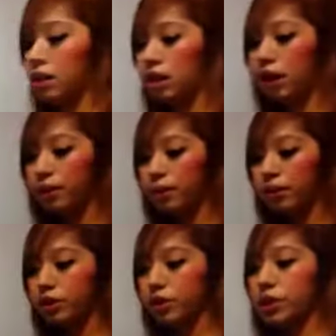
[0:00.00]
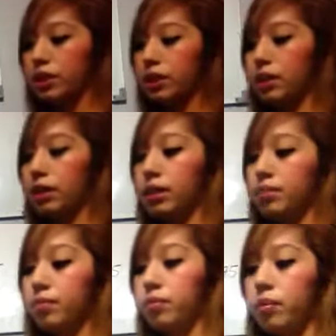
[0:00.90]
how much did
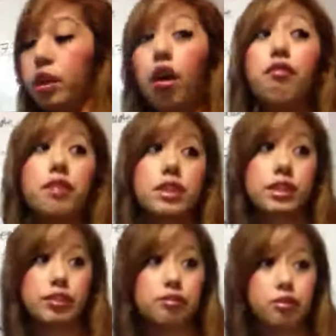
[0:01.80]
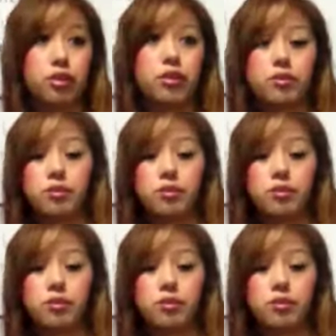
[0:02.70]
the coffee sell for?